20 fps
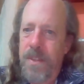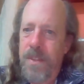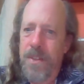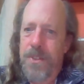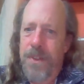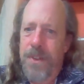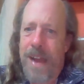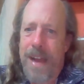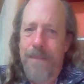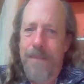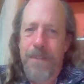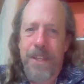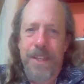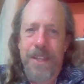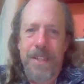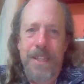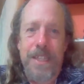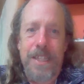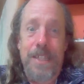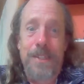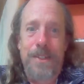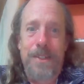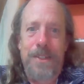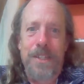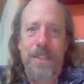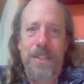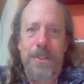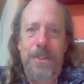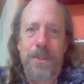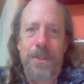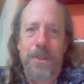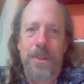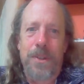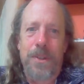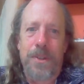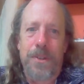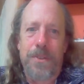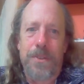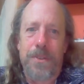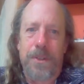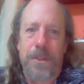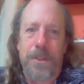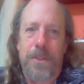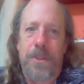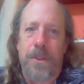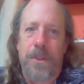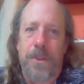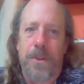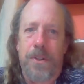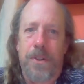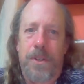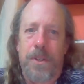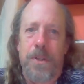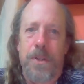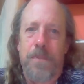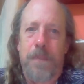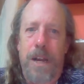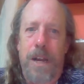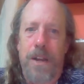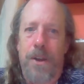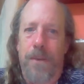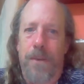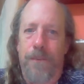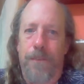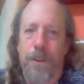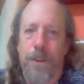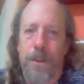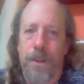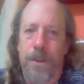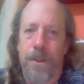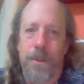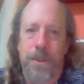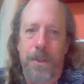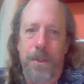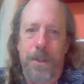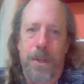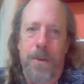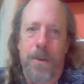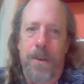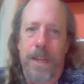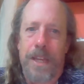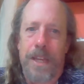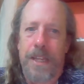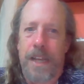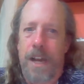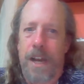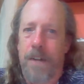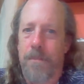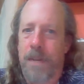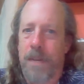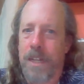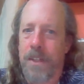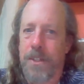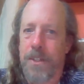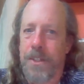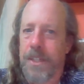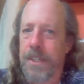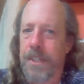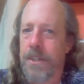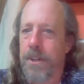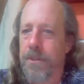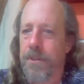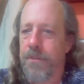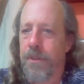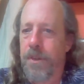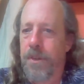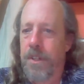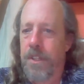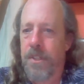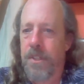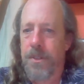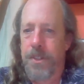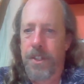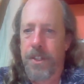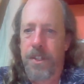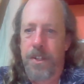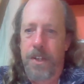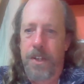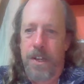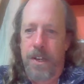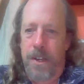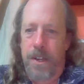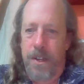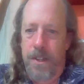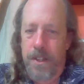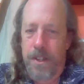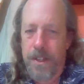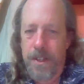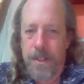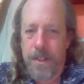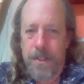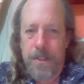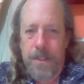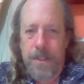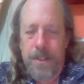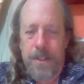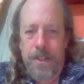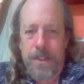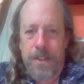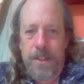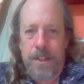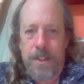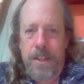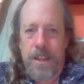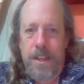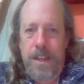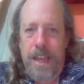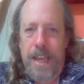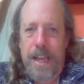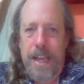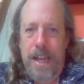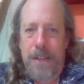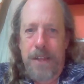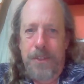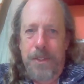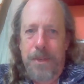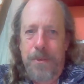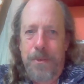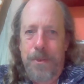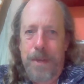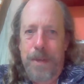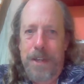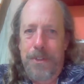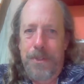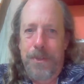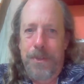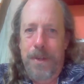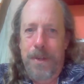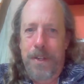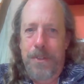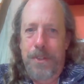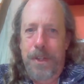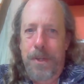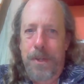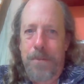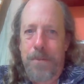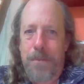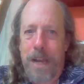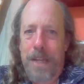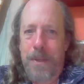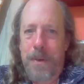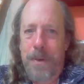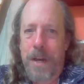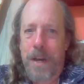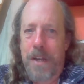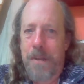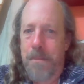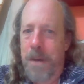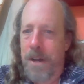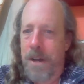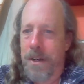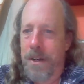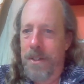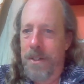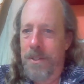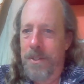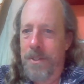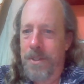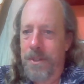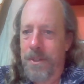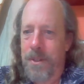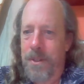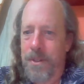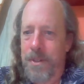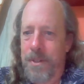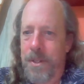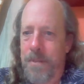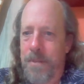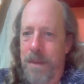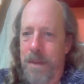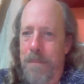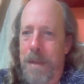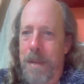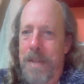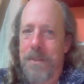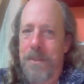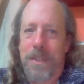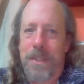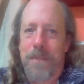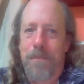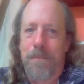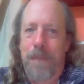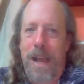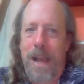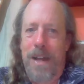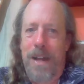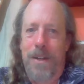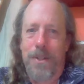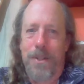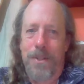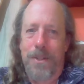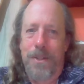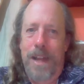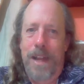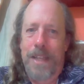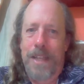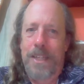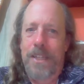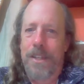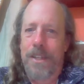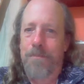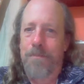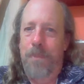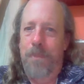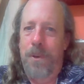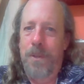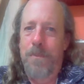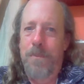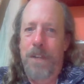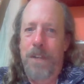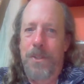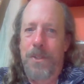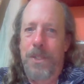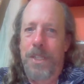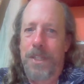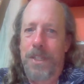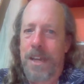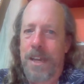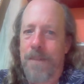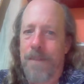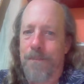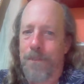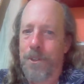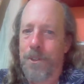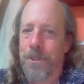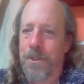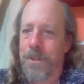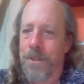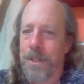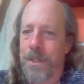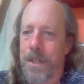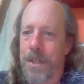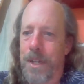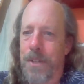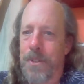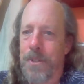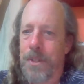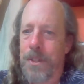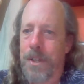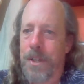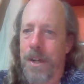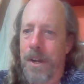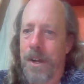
So I have to ease into it, or cook my own food, or go hang out with my Latino friends and hang out at some of the restaurants owned by Guatemalans or some of my Mexican pals, and I can pretty much eat that food and it doesn't